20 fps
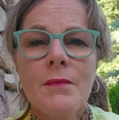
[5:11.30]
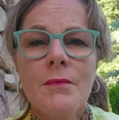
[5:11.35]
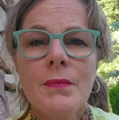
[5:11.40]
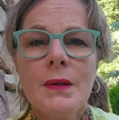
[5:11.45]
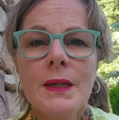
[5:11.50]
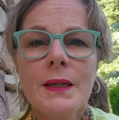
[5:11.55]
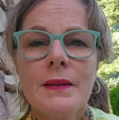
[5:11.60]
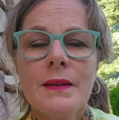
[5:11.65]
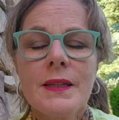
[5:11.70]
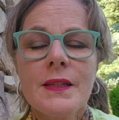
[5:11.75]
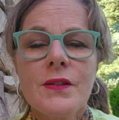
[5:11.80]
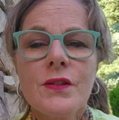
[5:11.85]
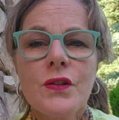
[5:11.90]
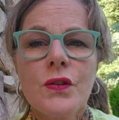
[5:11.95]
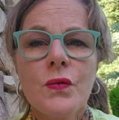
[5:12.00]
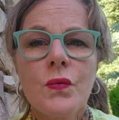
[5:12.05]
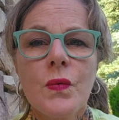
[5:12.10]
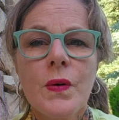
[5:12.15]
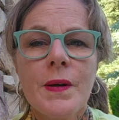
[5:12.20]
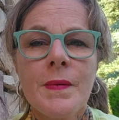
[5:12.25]
But these
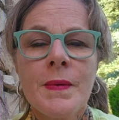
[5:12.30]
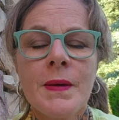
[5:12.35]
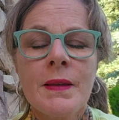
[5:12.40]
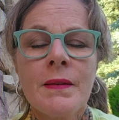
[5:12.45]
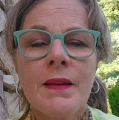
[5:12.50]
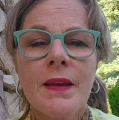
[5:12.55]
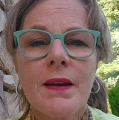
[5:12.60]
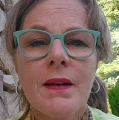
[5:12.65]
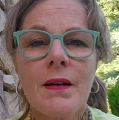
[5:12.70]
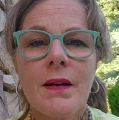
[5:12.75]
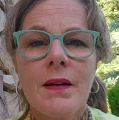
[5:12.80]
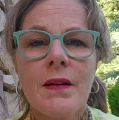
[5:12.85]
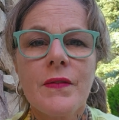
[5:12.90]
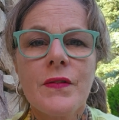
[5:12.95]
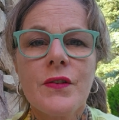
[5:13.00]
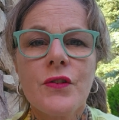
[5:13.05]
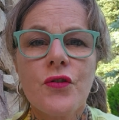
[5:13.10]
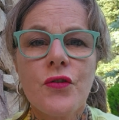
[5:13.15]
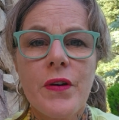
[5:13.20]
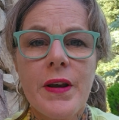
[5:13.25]
two women, they got
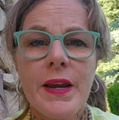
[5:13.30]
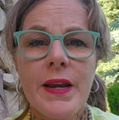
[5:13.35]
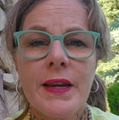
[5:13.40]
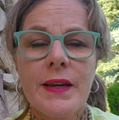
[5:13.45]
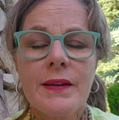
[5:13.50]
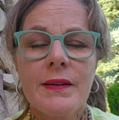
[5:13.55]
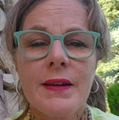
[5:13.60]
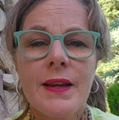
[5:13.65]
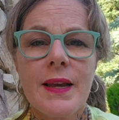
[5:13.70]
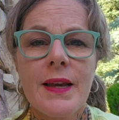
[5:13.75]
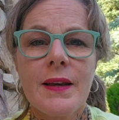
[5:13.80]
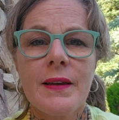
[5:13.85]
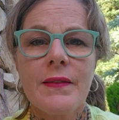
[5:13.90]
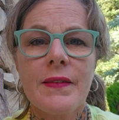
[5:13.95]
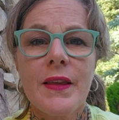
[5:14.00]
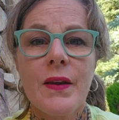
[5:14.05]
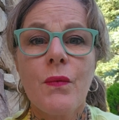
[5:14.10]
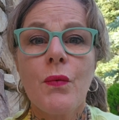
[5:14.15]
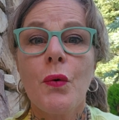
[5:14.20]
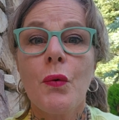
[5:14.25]
on the train
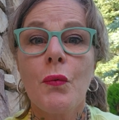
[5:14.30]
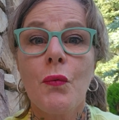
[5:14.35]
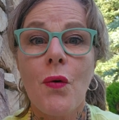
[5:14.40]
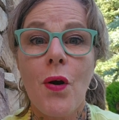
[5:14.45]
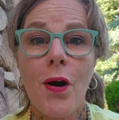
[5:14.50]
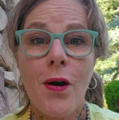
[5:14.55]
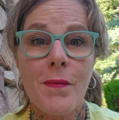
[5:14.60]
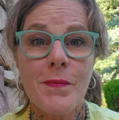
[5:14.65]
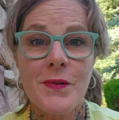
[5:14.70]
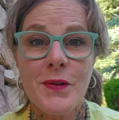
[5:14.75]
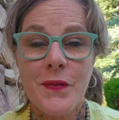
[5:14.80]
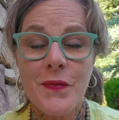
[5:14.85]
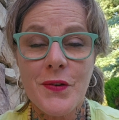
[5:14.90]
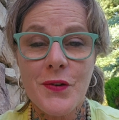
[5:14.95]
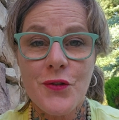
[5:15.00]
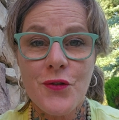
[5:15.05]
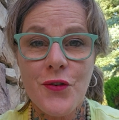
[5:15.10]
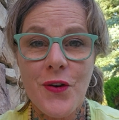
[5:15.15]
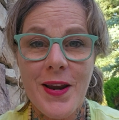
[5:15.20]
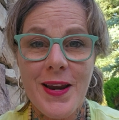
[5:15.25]
and they were robbed on the
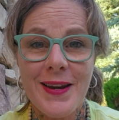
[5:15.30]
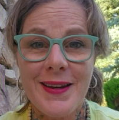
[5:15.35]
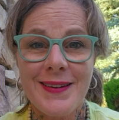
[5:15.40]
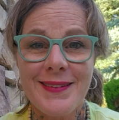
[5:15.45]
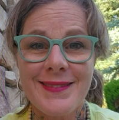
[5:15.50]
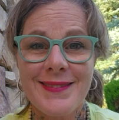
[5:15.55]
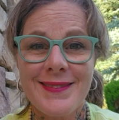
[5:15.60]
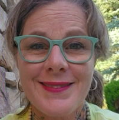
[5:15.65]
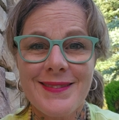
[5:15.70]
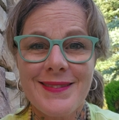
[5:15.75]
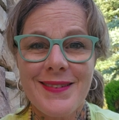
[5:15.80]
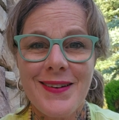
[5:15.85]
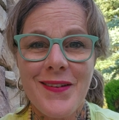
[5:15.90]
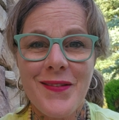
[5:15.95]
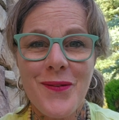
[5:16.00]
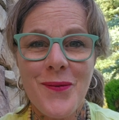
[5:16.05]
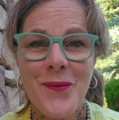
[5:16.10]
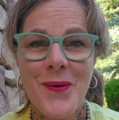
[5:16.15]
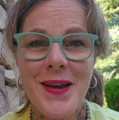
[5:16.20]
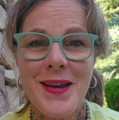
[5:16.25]
train
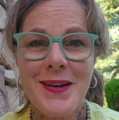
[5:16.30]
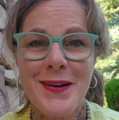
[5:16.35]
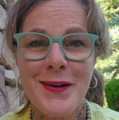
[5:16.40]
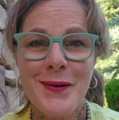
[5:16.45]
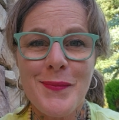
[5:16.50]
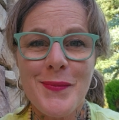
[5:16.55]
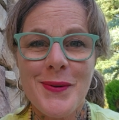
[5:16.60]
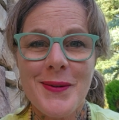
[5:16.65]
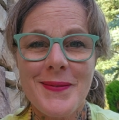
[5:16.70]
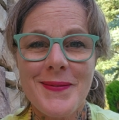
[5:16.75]
on the way up.